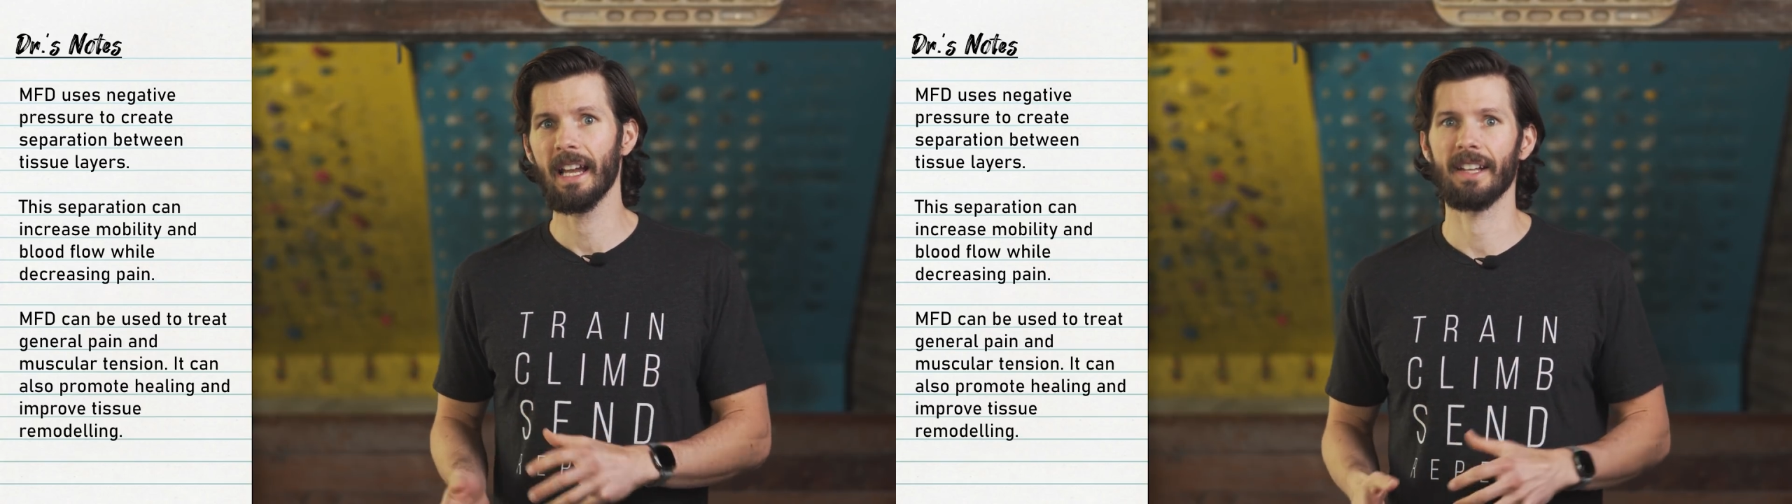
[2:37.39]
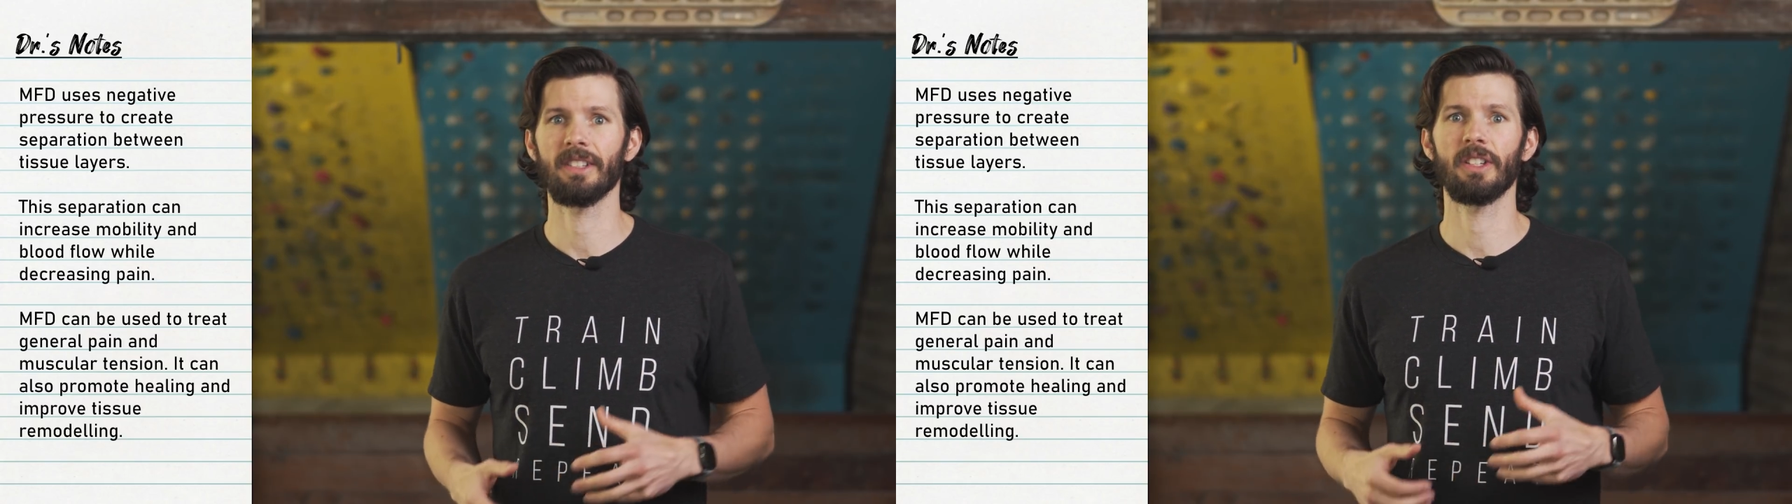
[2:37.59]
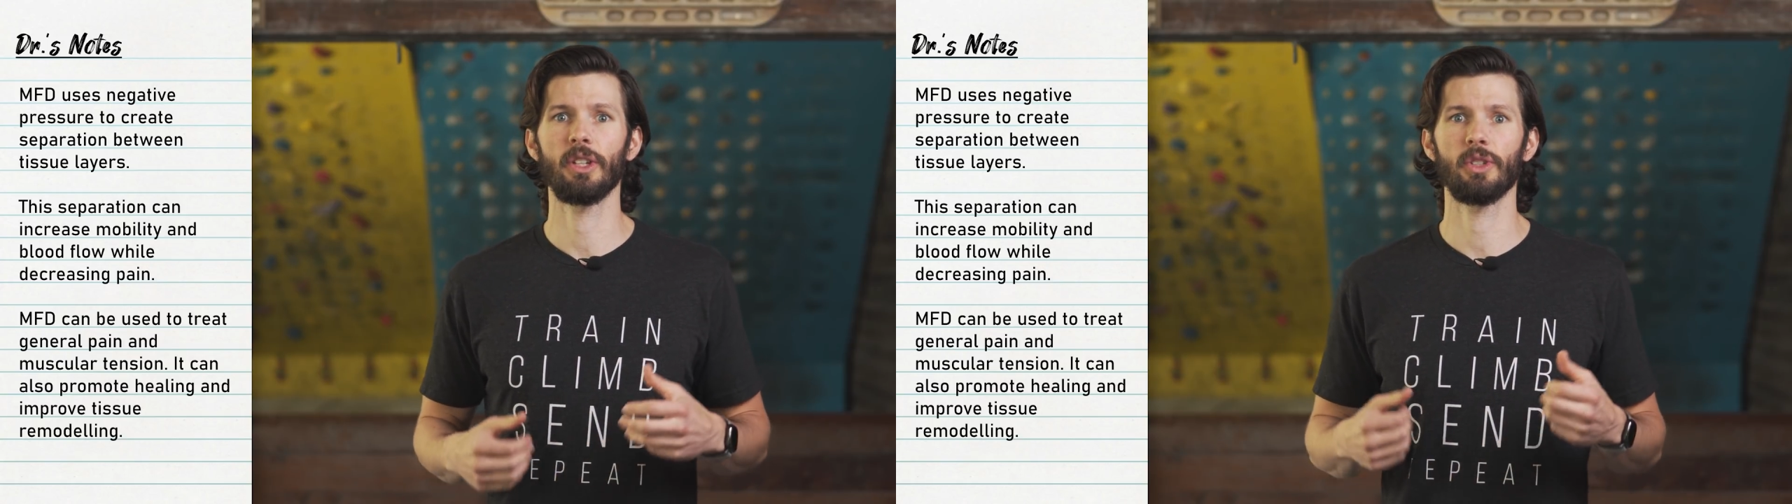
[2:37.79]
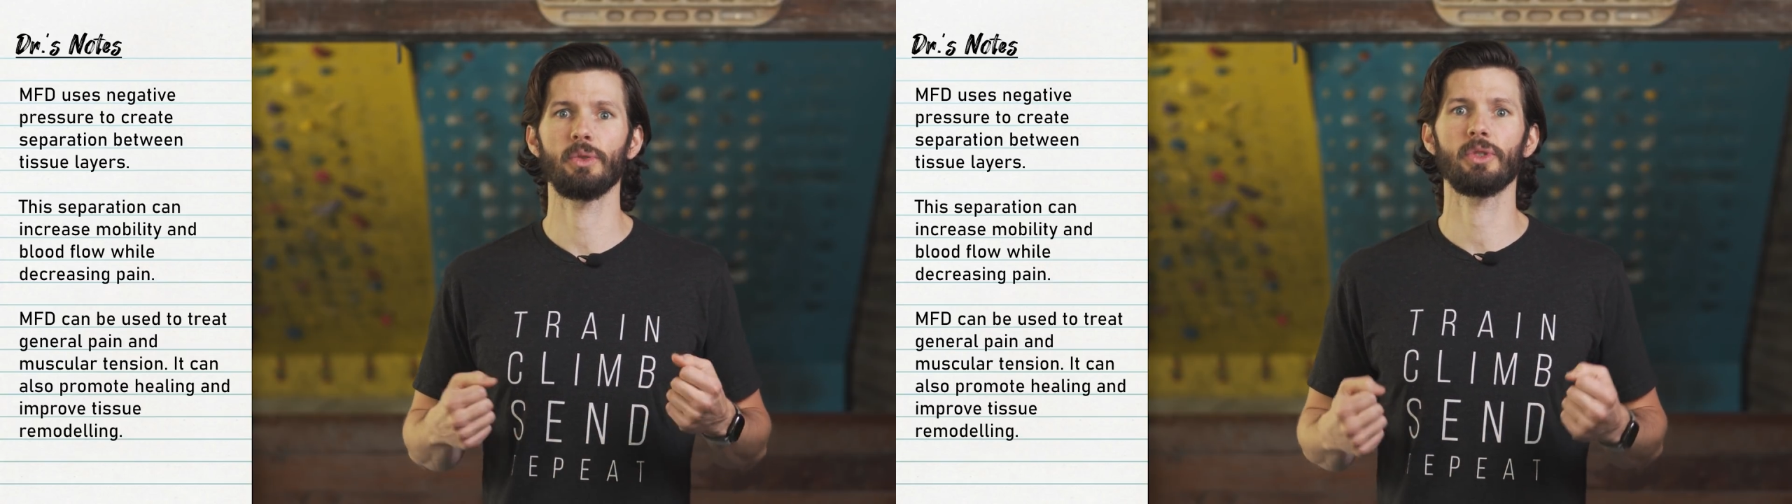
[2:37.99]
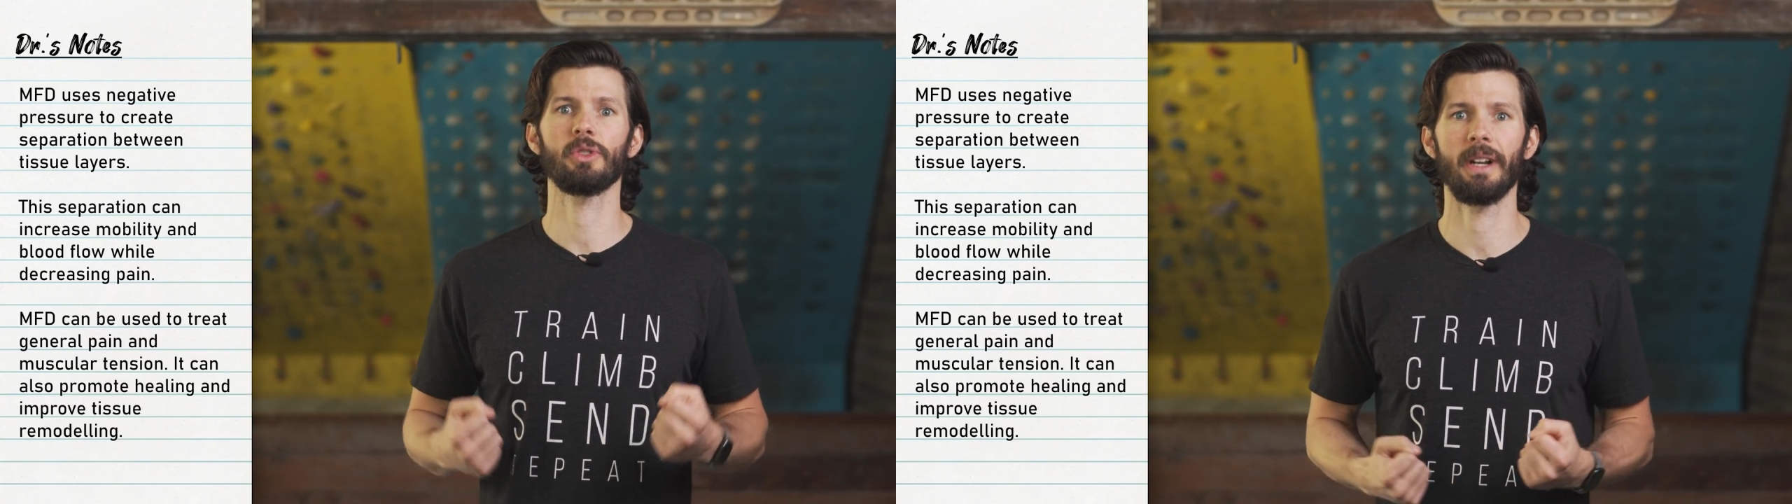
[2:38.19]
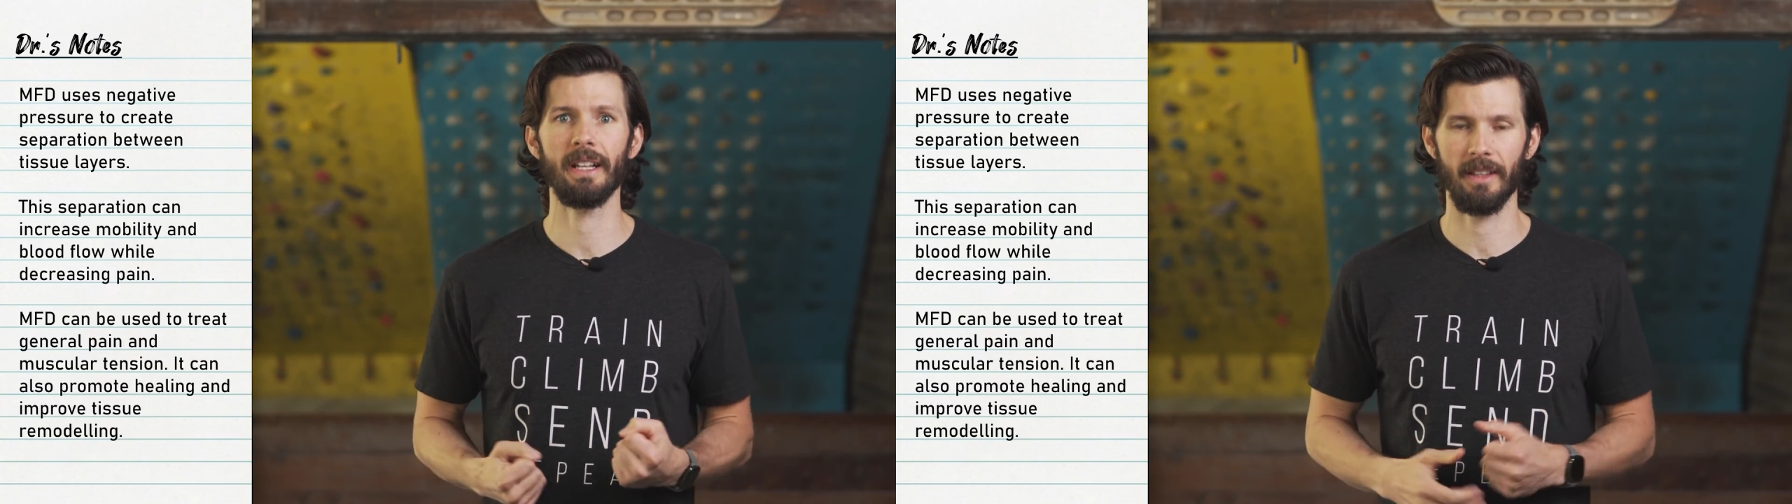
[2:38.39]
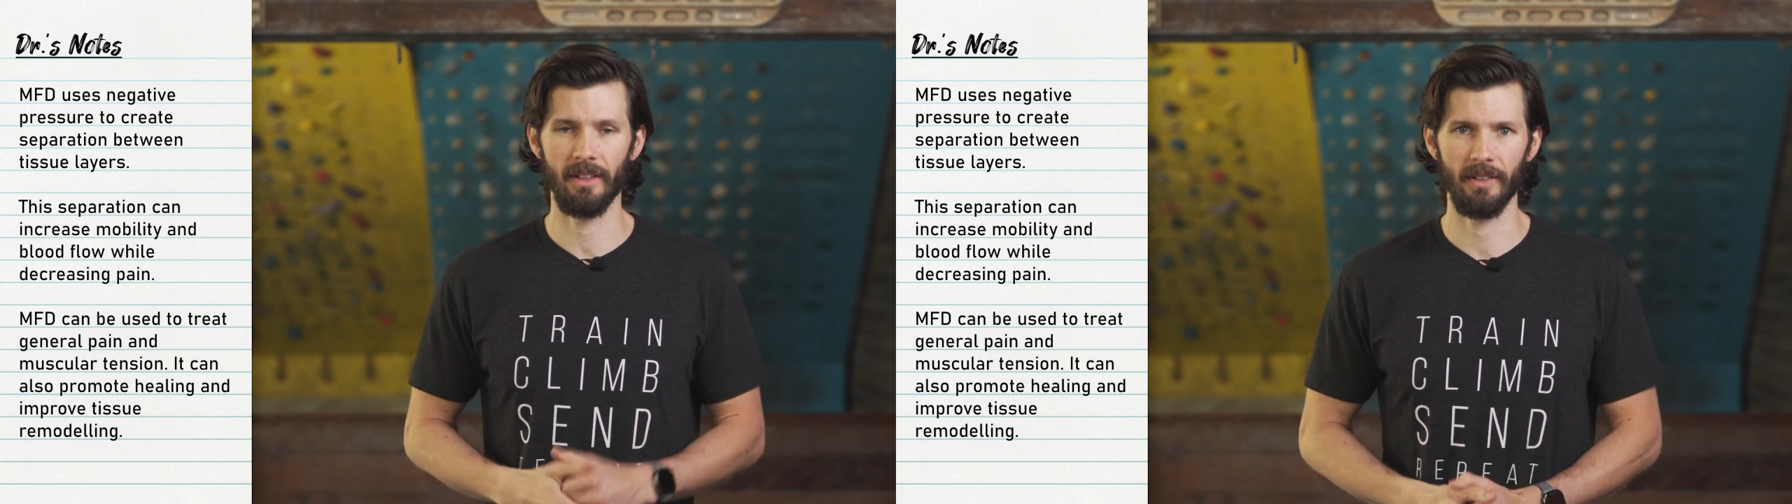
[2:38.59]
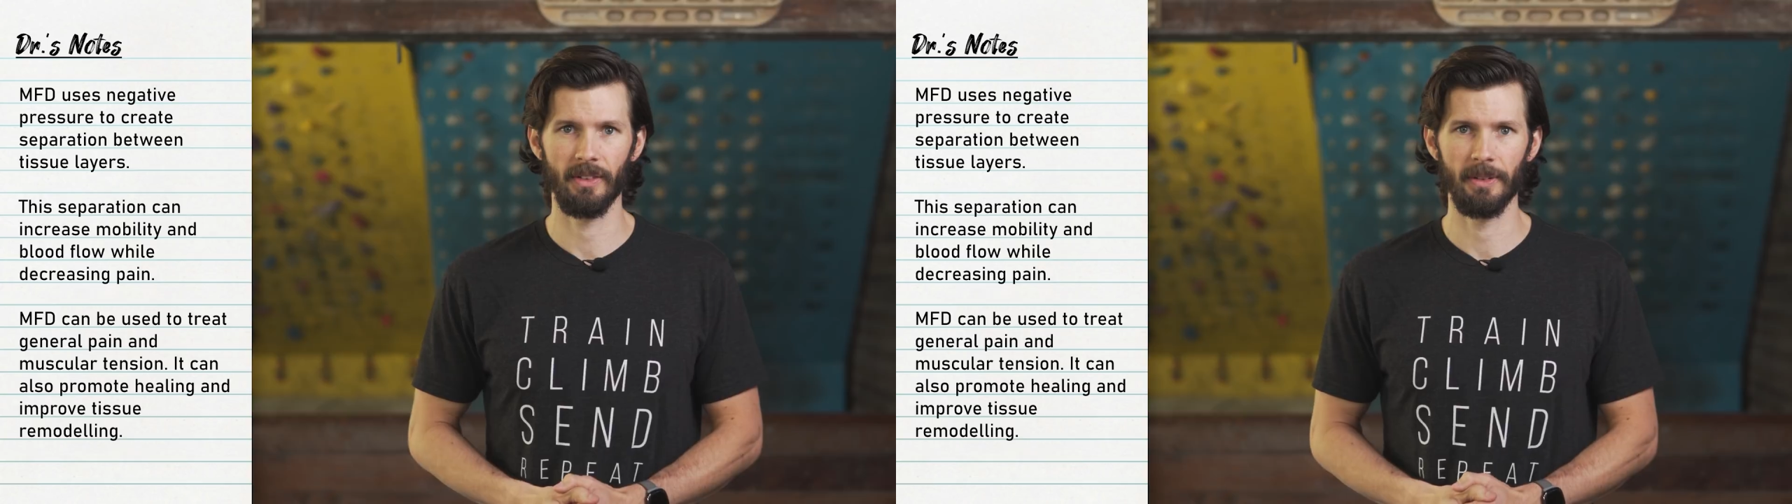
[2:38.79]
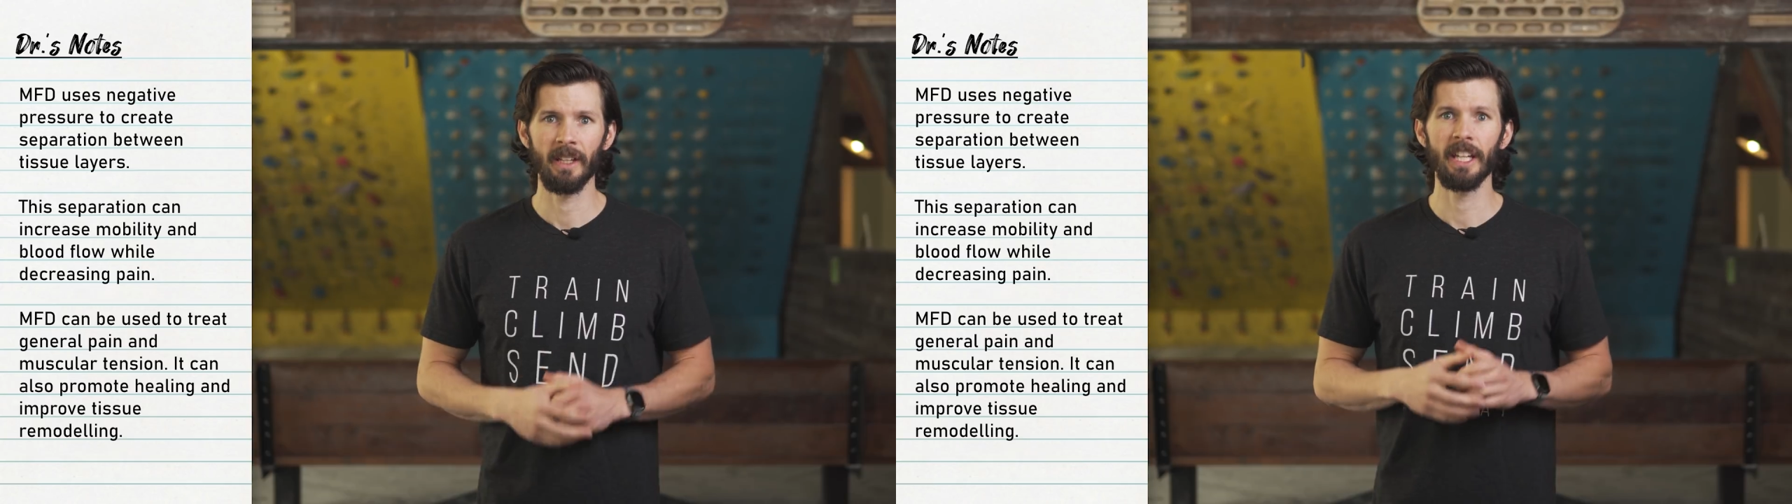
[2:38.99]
as the tissue strengthens.